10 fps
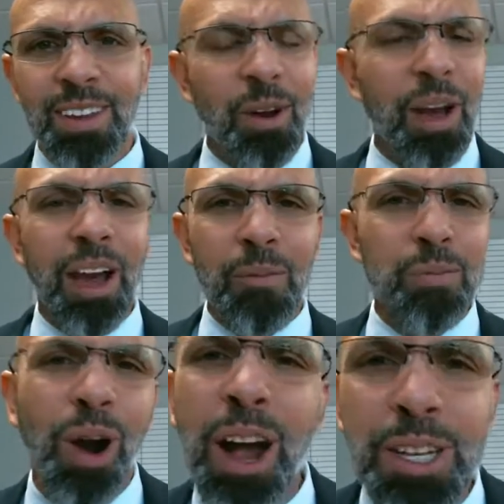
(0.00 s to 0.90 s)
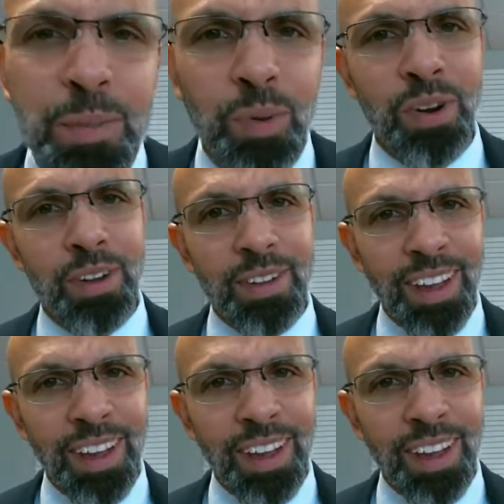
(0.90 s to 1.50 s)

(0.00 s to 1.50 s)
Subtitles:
know, prosper.